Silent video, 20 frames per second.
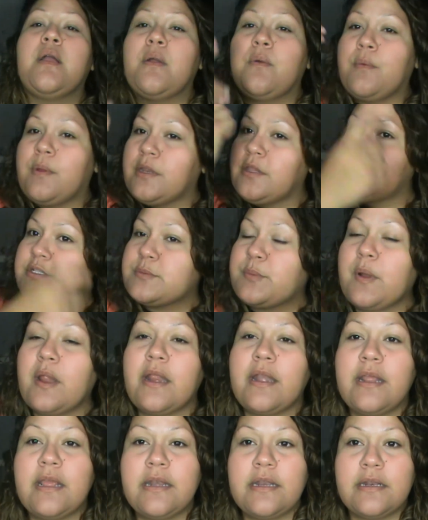when you
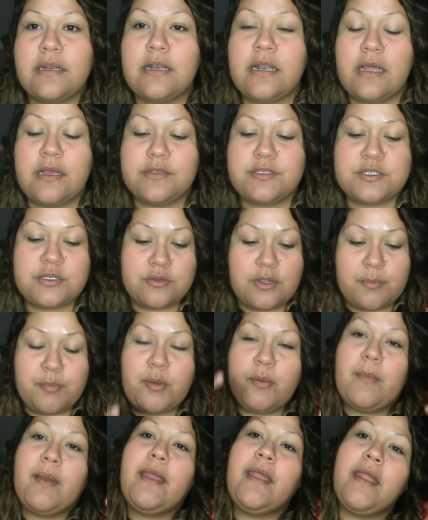spray it in, it allows you, I
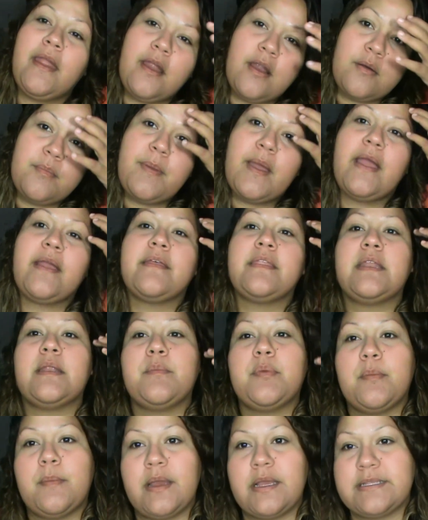put my hair back, and then
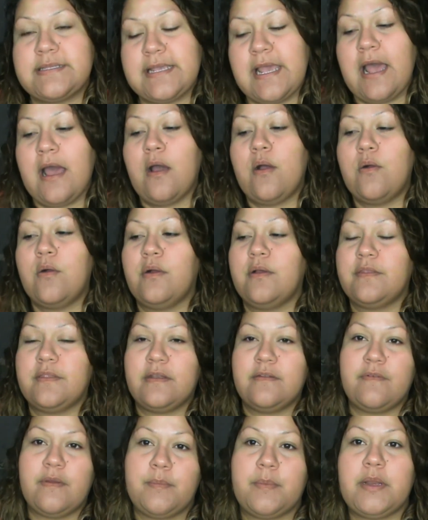I put my towel, and
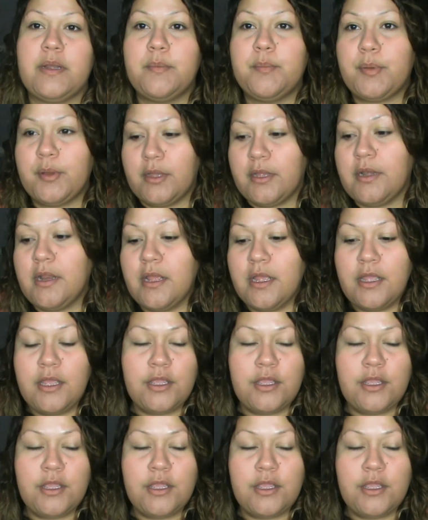then if I'm going to put,